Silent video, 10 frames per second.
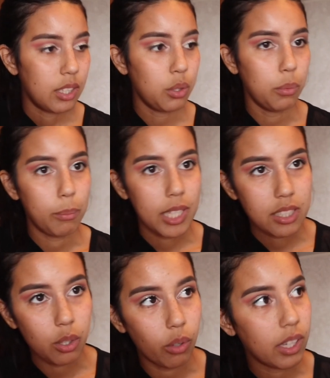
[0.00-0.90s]
You
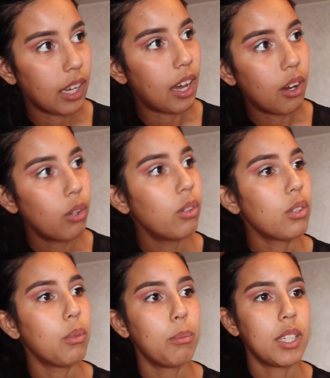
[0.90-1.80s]
miss going out,
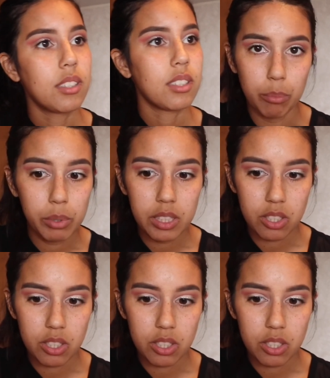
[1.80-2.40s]
you miss simply